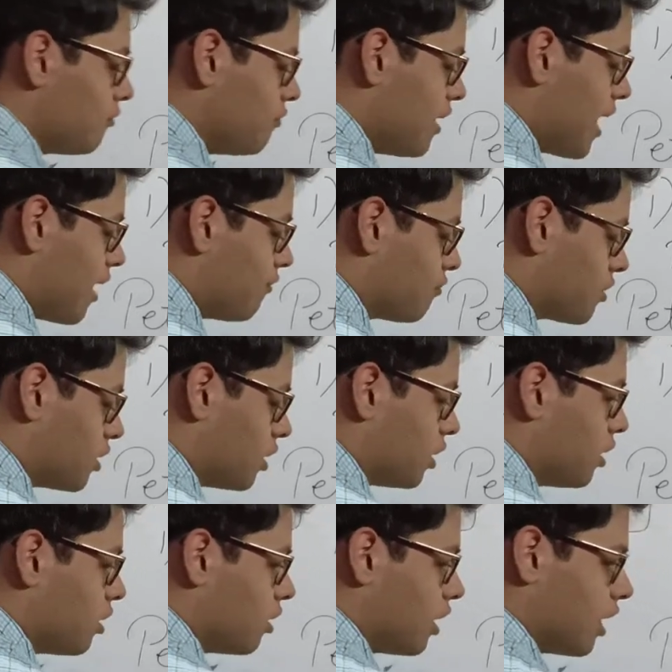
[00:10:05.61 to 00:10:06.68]
we have "ka,"
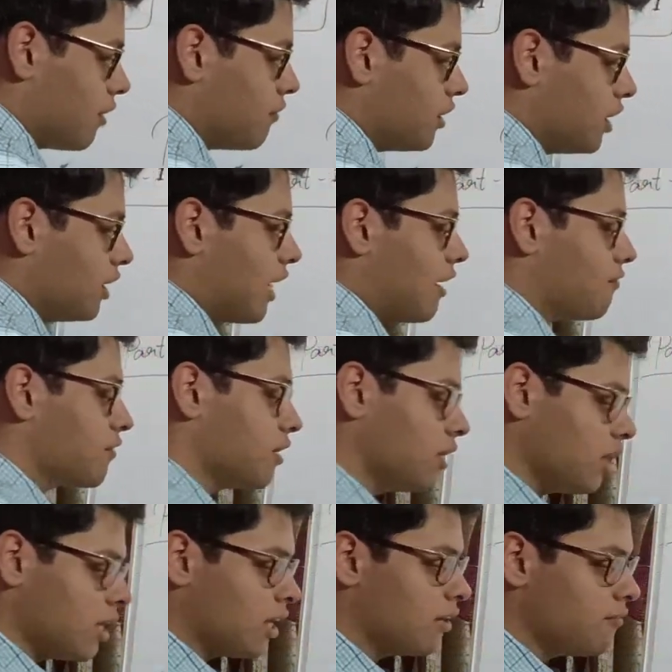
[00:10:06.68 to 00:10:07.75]
here we didn't have
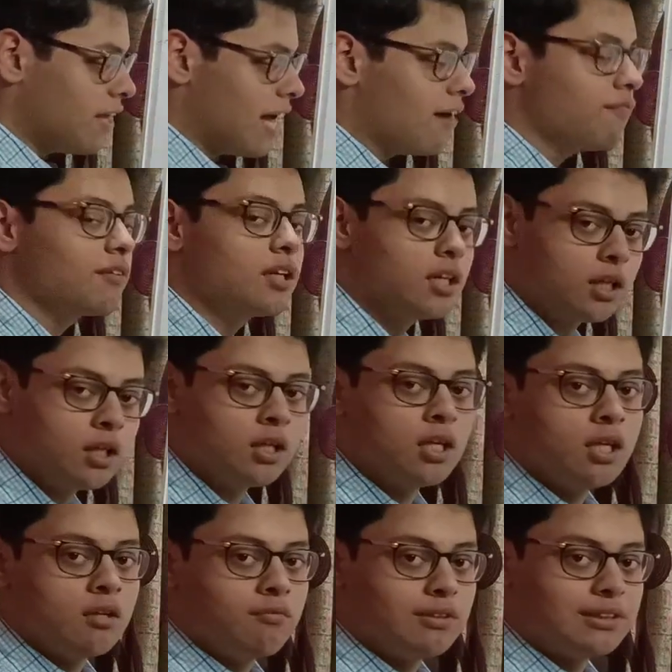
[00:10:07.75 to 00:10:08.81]
"ka," here we have "ka,"
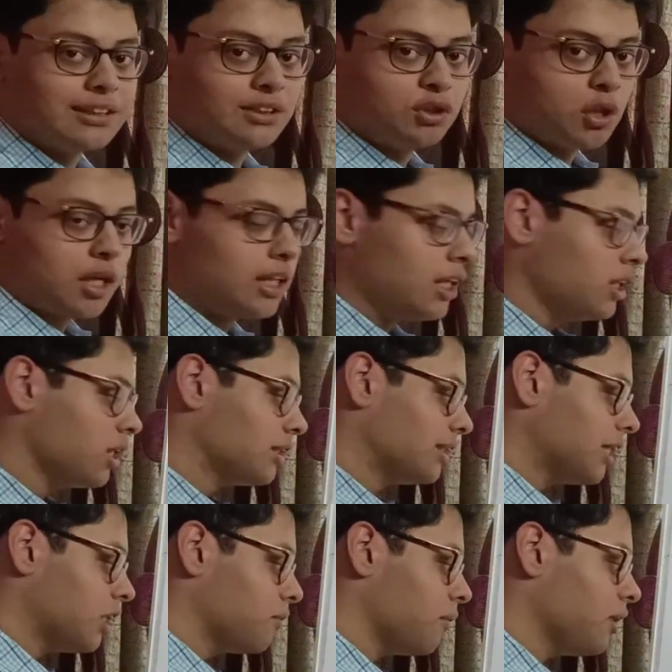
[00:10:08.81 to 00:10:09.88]
which is joining the
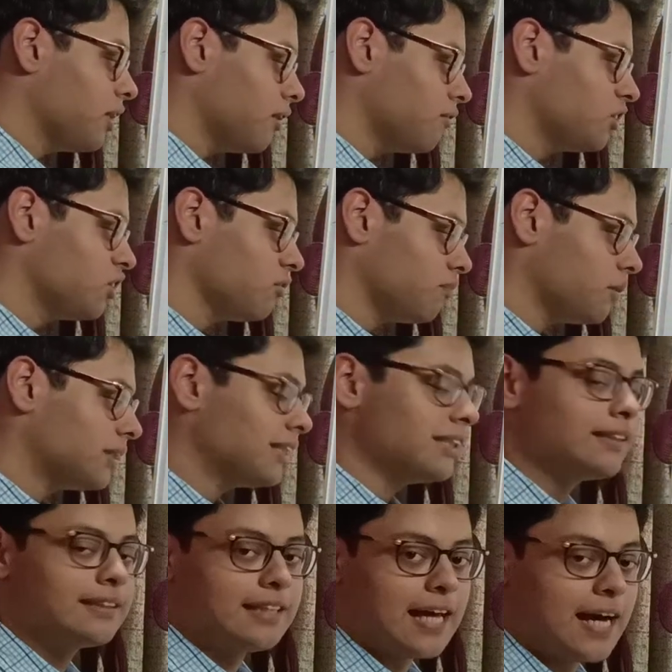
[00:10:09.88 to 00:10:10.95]
statement which
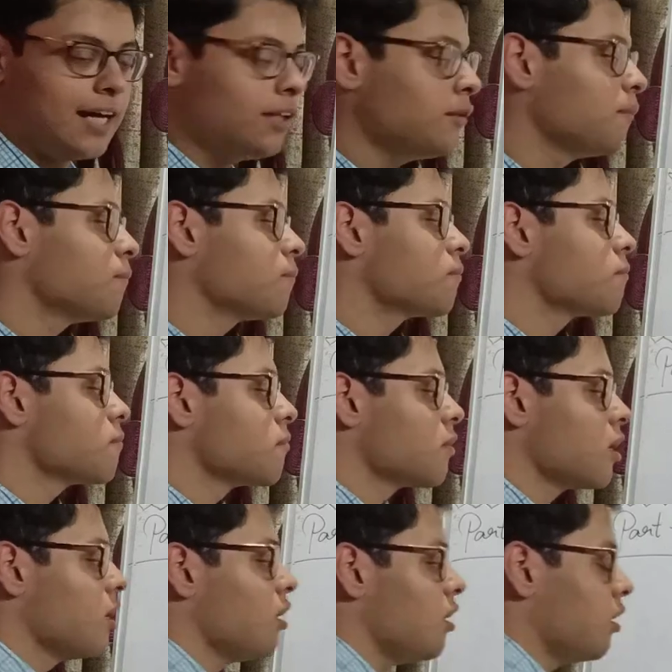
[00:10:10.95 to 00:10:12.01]
represents that.
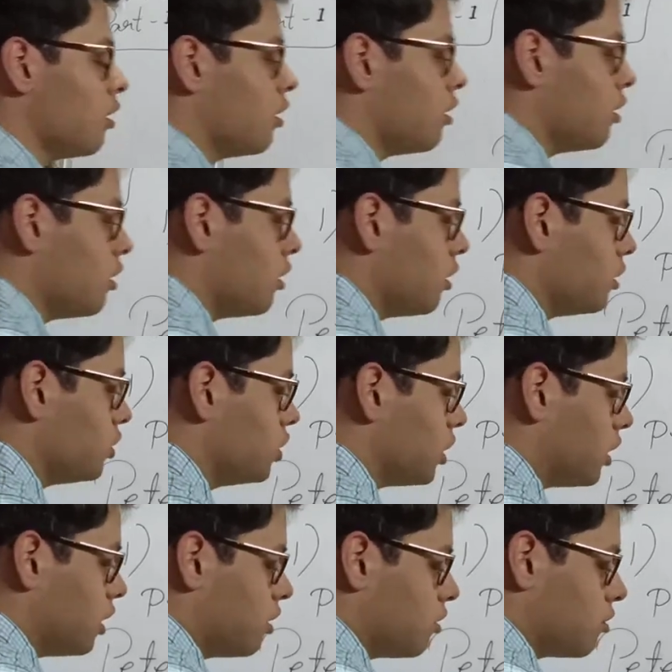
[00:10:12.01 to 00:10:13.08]
"Je"
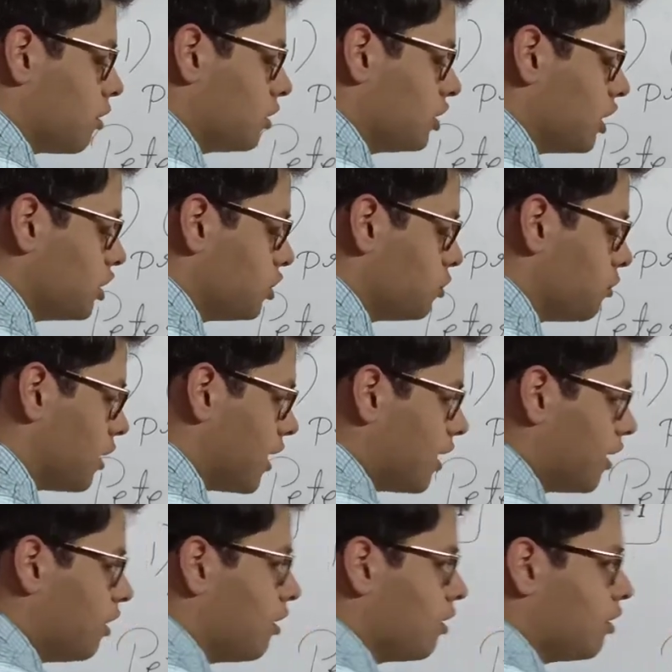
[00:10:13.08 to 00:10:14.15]
got changed to
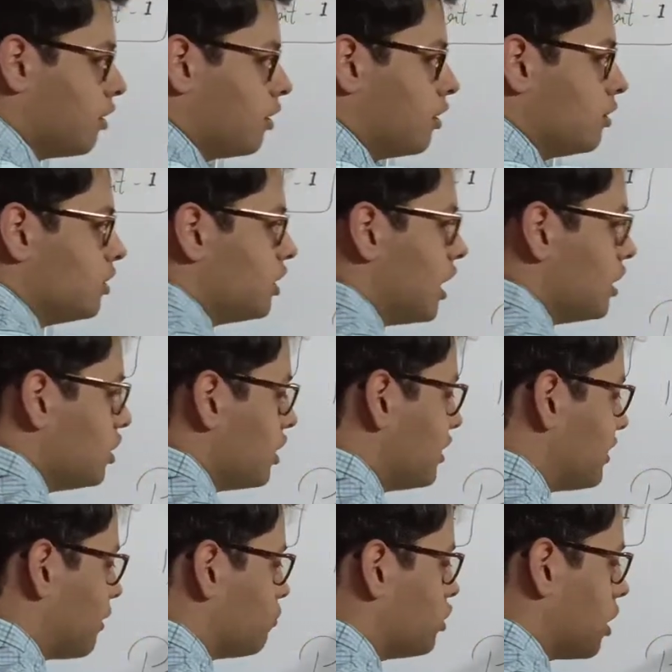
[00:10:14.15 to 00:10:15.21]
"il," change in
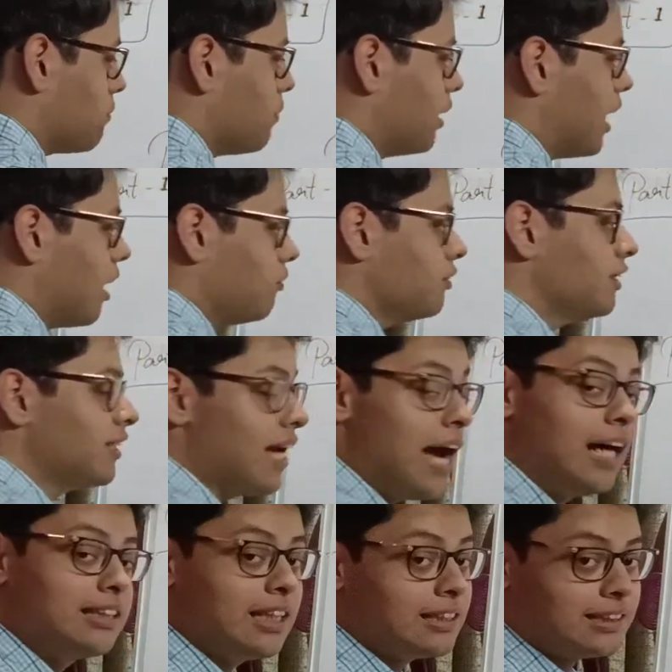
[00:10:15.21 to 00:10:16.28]
subject pronouns,
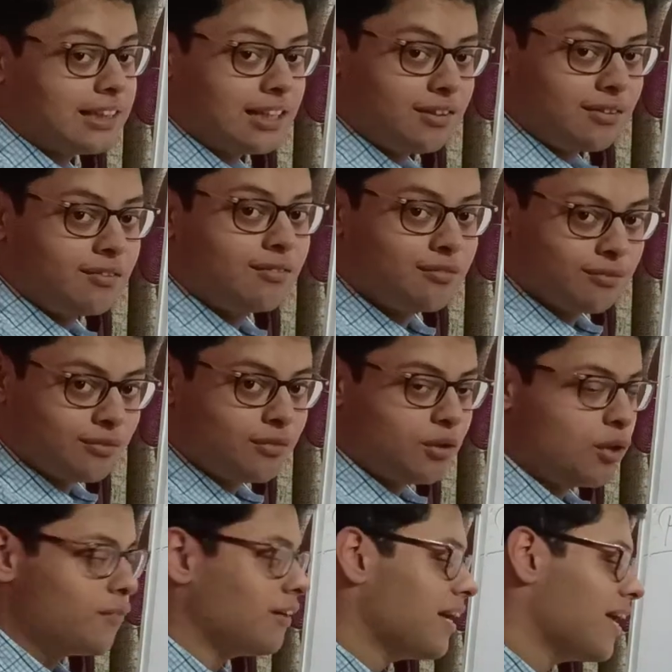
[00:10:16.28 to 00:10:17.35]
as I said
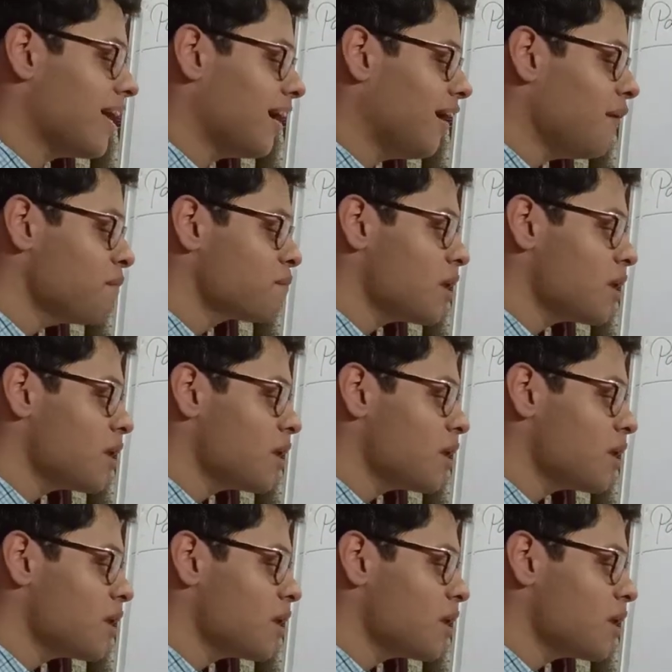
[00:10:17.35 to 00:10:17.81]
over here.